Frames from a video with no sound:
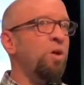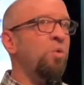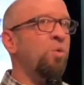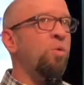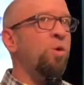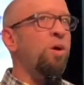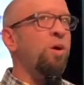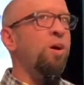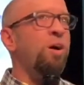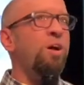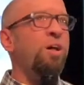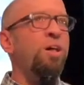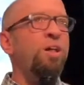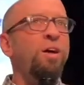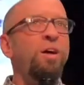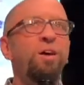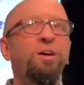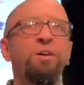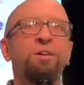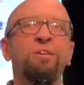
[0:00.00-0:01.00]
well,
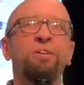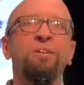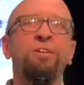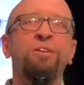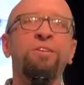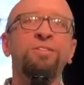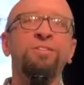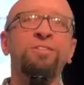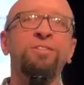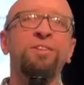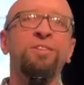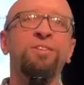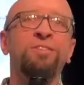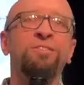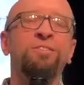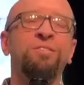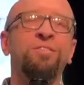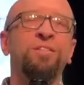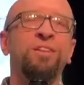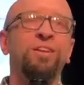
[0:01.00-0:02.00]
I don't know. She,
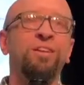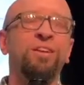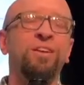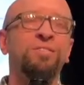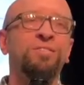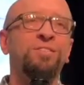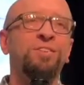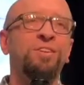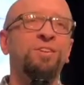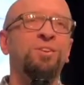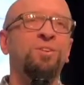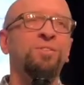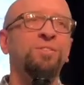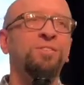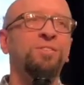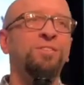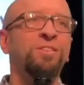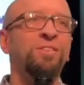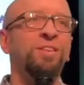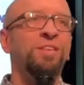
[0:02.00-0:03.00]
I guess she
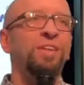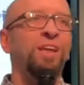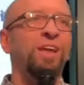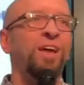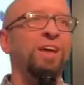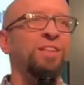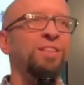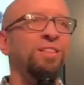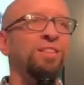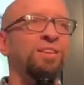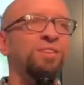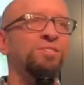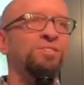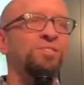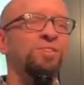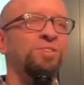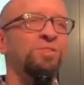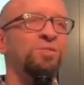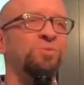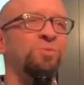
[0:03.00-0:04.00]
goes to the Catholic
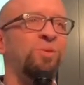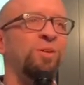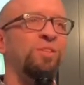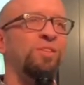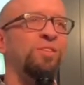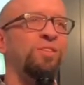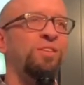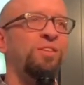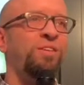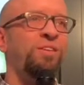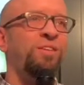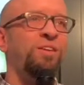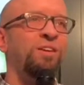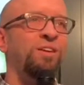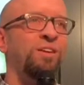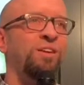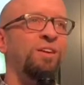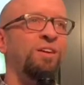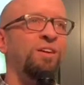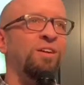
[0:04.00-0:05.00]
Church once a
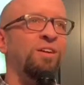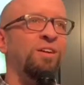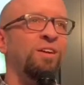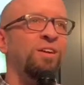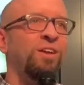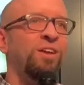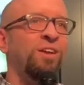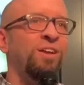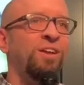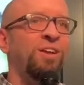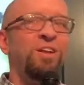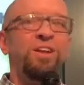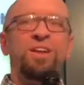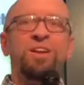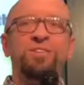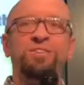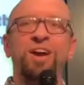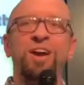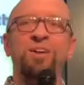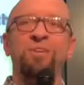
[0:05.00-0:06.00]
year. You,
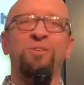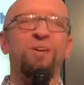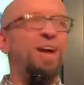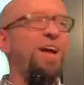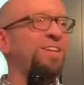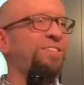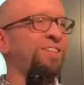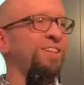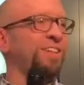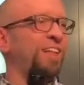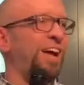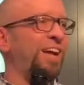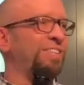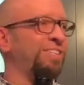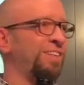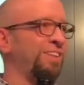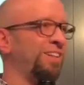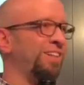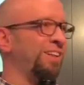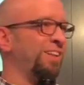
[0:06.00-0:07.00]
you try to rationalize
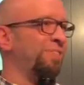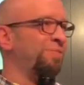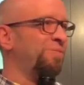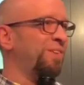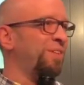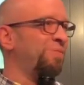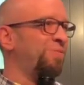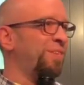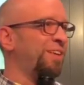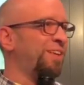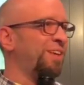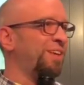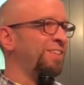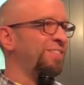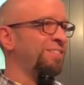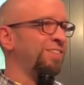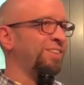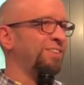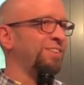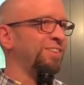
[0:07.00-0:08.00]
it a little bit
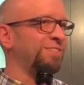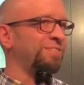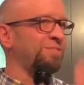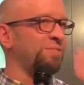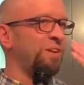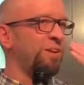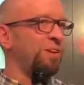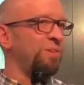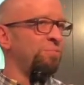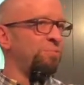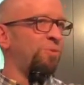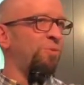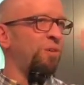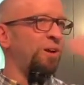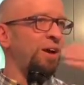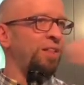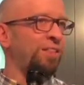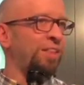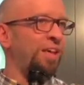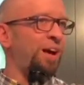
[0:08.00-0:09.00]
because you're just more
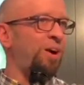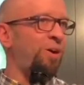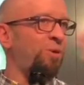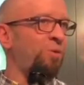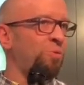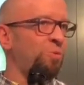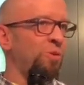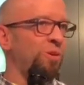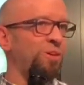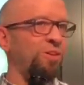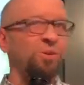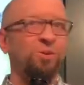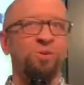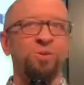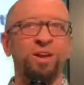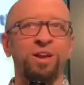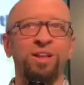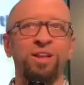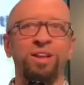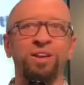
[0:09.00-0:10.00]
on the outward going,